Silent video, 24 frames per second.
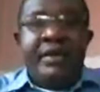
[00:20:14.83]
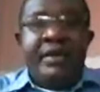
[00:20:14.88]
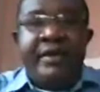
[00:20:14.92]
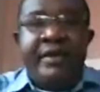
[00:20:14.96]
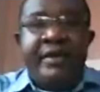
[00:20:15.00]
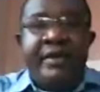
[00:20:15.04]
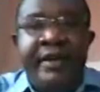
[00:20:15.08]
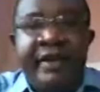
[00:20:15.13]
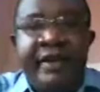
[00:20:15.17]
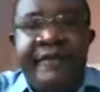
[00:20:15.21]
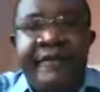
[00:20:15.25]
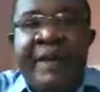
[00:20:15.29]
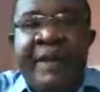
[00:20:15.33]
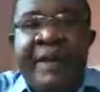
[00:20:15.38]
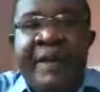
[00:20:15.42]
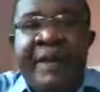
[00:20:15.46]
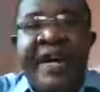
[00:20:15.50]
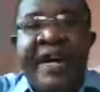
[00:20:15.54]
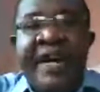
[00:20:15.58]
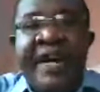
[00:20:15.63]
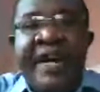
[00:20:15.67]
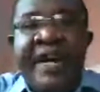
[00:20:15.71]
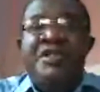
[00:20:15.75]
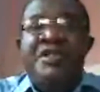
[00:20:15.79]
If I'm in
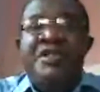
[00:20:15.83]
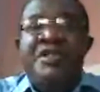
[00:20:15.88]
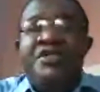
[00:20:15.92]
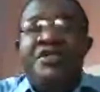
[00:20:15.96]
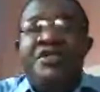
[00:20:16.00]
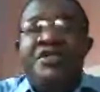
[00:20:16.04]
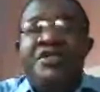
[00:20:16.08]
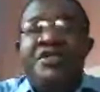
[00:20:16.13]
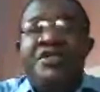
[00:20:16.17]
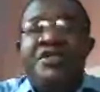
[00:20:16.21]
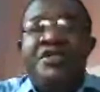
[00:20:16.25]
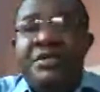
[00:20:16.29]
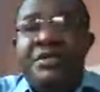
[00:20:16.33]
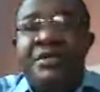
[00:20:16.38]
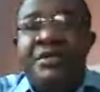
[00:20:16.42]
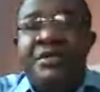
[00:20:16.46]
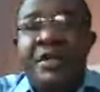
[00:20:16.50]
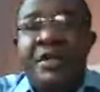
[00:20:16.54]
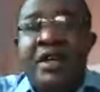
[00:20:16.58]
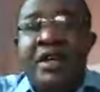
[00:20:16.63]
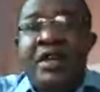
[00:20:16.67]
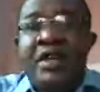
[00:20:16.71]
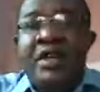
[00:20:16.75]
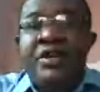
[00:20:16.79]
admin's shoes,
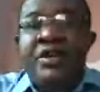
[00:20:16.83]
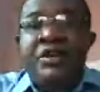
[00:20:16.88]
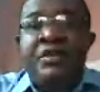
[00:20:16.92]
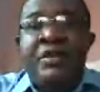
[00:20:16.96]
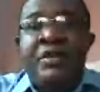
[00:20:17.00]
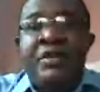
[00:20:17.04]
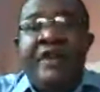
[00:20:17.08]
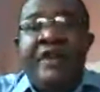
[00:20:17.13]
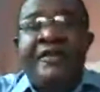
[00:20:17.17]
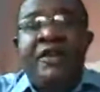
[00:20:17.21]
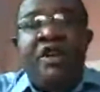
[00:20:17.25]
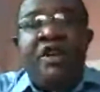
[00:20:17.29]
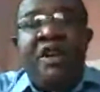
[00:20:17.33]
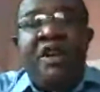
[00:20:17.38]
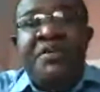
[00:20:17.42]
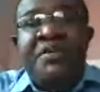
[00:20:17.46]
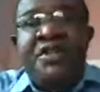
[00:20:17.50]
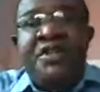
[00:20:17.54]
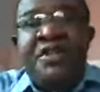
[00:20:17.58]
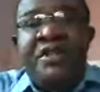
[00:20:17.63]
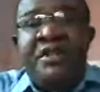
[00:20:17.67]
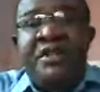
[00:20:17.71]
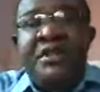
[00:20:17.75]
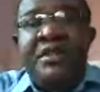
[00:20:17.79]
you have the
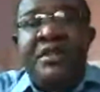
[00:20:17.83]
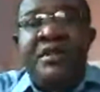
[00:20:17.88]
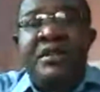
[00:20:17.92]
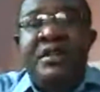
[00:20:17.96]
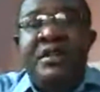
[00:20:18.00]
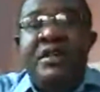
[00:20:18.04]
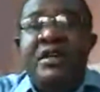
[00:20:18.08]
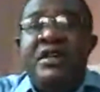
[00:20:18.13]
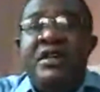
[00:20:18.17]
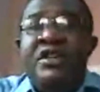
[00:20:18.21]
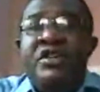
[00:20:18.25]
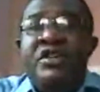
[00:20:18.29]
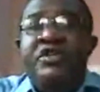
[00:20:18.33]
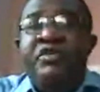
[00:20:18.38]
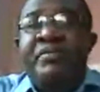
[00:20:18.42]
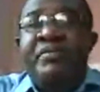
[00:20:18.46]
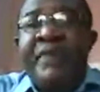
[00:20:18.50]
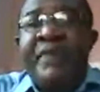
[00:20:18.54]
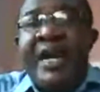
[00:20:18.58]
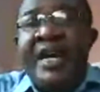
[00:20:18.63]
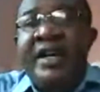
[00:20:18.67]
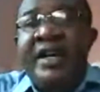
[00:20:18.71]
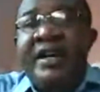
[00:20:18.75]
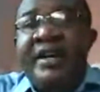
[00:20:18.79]
option to
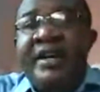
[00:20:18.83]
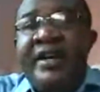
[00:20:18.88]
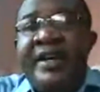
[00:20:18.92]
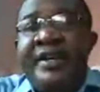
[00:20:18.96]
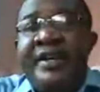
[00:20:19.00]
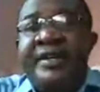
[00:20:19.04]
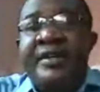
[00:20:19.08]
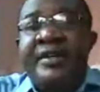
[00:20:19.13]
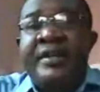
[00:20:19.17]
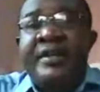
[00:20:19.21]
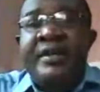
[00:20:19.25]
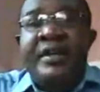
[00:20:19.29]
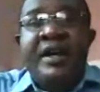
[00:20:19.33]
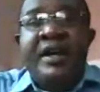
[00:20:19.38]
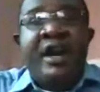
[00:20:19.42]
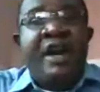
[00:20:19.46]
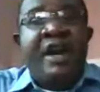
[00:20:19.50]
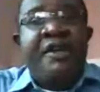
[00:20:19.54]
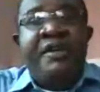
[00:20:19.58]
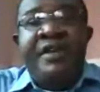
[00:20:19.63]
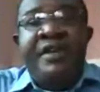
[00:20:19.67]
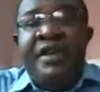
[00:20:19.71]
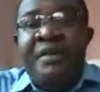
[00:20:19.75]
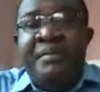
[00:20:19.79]
migrate,
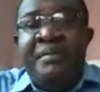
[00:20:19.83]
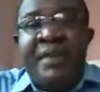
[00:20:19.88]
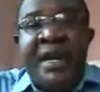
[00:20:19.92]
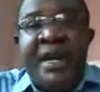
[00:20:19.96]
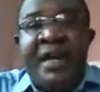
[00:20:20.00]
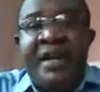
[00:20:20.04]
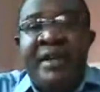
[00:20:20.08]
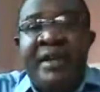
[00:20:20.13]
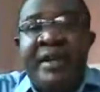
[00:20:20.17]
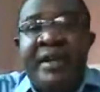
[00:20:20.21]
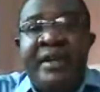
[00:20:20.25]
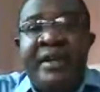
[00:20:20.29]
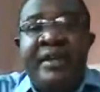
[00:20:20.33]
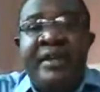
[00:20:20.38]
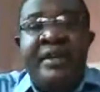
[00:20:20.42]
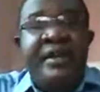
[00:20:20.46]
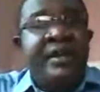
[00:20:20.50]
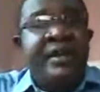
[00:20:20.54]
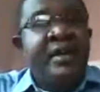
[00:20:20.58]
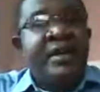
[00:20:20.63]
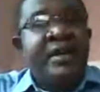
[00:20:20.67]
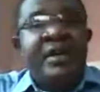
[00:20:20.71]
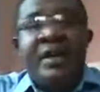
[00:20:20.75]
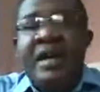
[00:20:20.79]
and you didn't migrate,
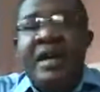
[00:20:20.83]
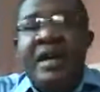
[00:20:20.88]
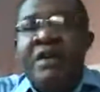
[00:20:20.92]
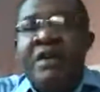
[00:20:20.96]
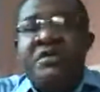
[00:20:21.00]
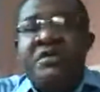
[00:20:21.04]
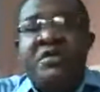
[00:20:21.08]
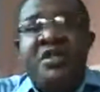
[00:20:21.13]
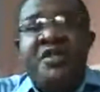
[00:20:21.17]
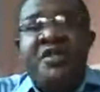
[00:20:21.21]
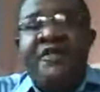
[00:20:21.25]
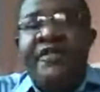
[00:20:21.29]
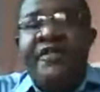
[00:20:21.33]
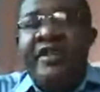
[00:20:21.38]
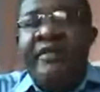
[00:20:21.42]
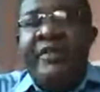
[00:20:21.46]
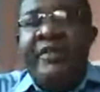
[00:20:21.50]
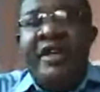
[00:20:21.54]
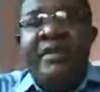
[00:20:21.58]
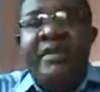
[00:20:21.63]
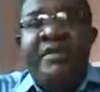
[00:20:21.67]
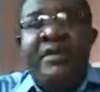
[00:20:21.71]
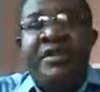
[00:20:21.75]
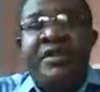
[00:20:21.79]
I'll just
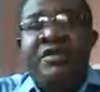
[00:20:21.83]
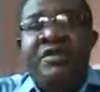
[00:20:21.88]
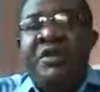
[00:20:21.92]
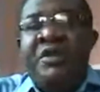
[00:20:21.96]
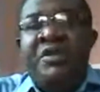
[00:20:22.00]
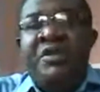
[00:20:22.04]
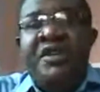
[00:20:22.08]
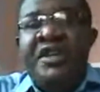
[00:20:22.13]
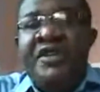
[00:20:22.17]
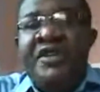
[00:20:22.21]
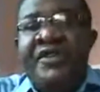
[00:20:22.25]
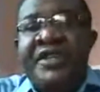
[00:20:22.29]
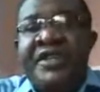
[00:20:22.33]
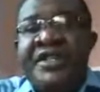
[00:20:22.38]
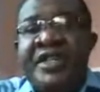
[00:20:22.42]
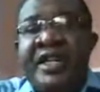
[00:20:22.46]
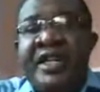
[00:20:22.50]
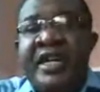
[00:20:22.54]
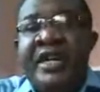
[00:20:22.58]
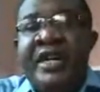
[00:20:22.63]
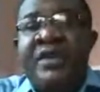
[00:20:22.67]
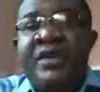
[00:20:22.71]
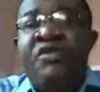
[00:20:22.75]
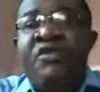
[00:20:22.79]
feel maybe you are not
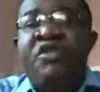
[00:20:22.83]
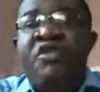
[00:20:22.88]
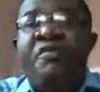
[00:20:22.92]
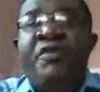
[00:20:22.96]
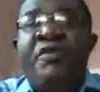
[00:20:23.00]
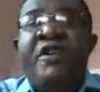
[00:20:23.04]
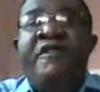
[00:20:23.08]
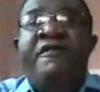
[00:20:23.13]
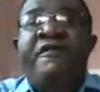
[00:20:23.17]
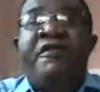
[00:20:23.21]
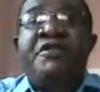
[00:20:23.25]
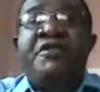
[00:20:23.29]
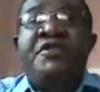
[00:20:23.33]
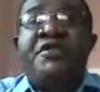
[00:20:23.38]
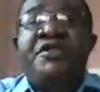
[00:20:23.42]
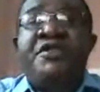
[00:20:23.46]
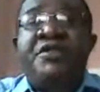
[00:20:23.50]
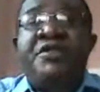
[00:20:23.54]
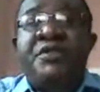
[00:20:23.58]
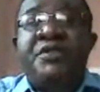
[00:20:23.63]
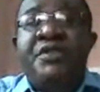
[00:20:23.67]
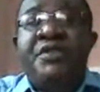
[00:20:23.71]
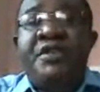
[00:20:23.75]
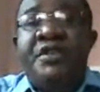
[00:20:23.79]
interested and nobody
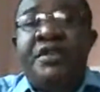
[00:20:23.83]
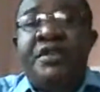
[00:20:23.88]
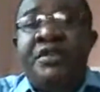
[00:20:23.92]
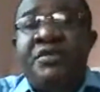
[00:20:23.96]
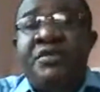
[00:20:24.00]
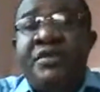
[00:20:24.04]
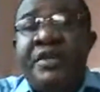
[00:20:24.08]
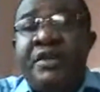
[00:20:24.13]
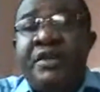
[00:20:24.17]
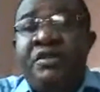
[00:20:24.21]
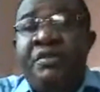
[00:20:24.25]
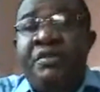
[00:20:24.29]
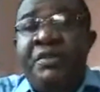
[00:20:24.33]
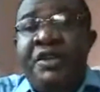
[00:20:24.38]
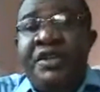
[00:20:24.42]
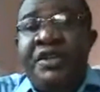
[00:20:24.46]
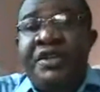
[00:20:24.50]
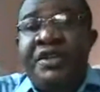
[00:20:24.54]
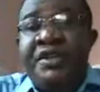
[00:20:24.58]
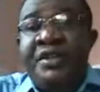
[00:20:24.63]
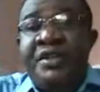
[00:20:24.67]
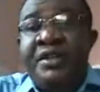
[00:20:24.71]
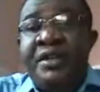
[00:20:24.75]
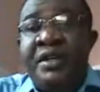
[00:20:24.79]
forces you into the
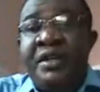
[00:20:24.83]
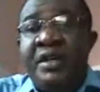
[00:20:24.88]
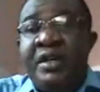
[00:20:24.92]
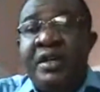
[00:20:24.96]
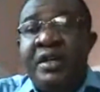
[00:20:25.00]
community.